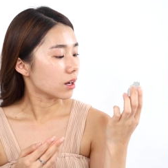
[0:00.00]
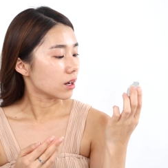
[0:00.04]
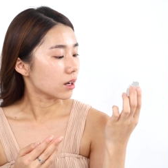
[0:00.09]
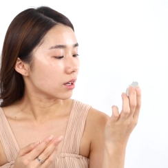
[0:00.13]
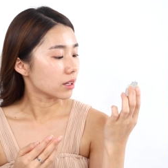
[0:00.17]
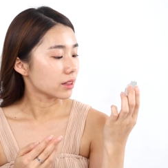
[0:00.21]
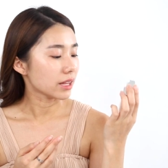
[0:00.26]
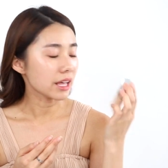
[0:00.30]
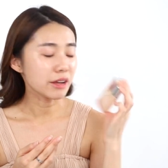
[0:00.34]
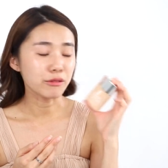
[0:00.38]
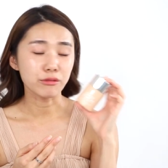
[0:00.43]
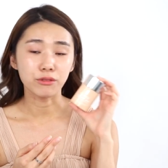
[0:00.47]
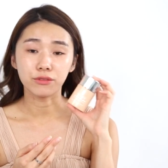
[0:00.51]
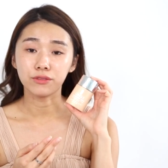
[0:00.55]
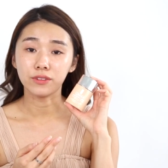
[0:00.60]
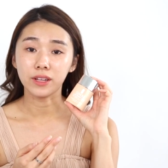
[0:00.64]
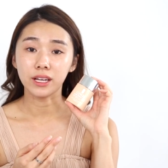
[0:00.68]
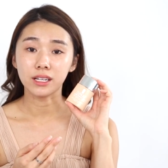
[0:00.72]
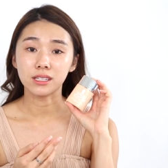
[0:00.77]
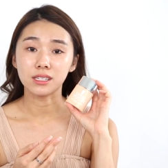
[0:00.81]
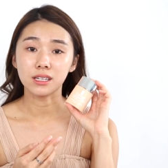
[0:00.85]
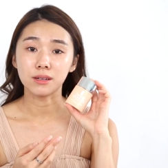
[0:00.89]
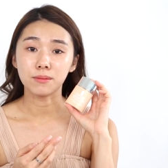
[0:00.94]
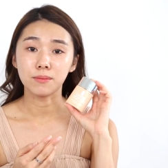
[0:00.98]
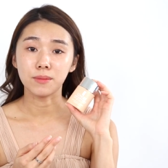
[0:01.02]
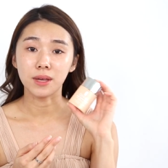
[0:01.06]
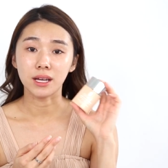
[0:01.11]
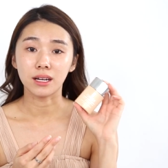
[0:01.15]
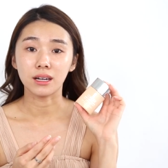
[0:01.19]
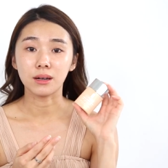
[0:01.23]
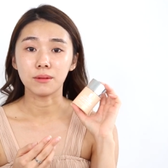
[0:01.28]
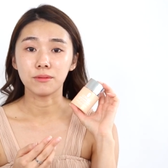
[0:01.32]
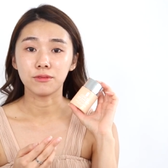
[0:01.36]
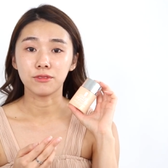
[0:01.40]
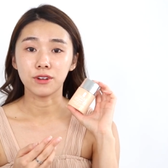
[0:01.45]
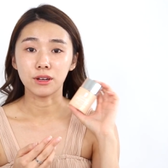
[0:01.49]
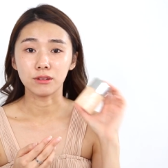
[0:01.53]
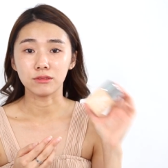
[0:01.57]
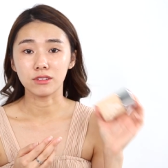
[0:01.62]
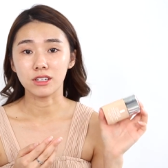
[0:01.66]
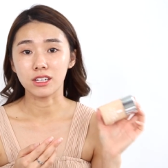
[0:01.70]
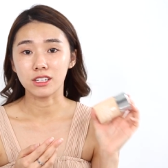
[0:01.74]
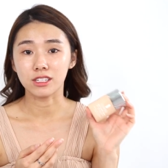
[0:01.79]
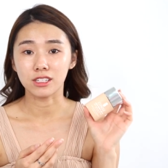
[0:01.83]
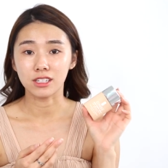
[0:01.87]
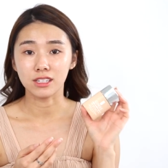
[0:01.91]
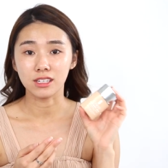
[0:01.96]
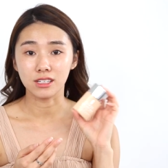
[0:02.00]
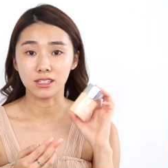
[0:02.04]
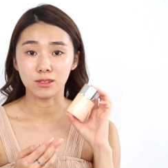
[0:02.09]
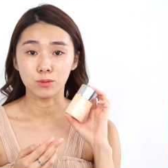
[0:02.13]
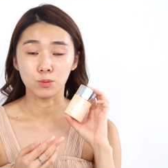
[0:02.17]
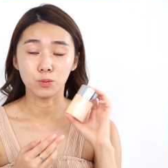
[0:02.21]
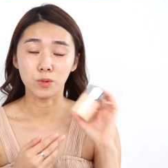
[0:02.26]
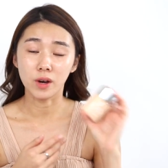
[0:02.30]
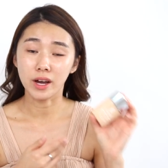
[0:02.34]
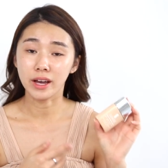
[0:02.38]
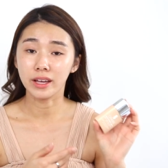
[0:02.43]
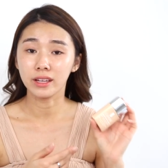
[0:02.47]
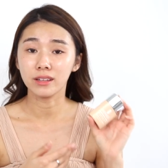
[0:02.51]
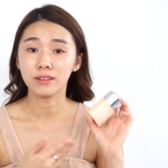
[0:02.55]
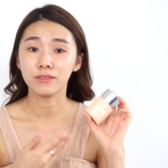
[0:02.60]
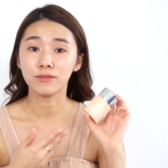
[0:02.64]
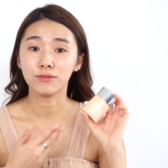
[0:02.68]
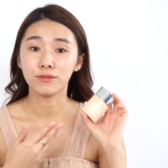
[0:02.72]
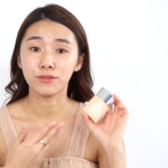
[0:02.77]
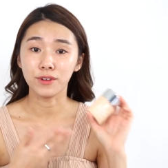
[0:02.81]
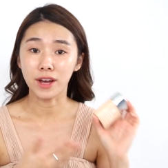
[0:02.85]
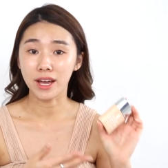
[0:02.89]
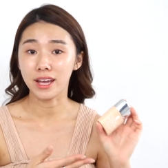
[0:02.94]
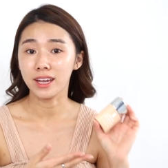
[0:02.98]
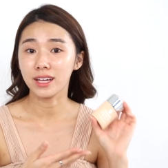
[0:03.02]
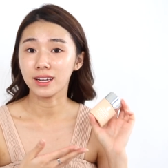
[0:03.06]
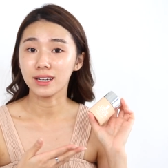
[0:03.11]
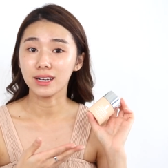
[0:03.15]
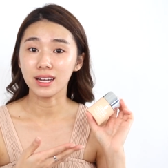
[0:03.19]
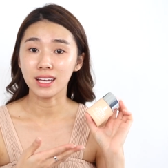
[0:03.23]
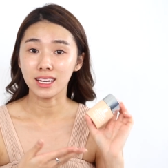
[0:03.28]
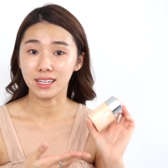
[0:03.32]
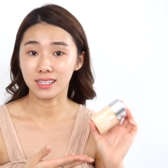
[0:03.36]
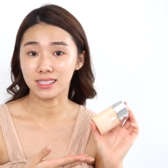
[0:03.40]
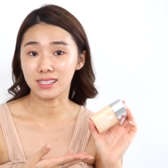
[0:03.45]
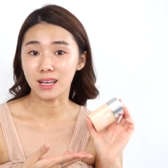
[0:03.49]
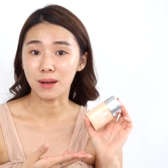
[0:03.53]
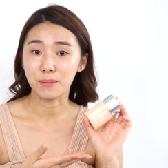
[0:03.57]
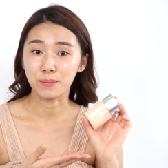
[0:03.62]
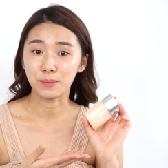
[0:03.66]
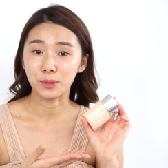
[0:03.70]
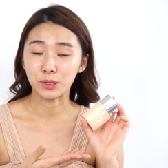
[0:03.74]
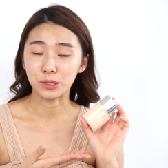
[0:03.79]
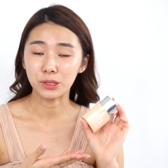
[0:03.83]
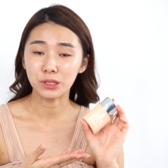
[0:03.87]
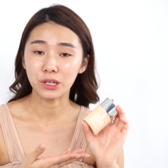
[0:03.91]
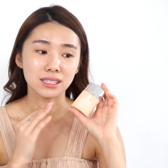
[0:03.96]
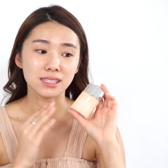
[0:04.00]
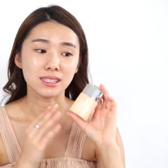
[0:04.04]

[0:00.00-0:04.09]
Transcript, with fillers: uh, light reflecting makeup foundation is one fine example.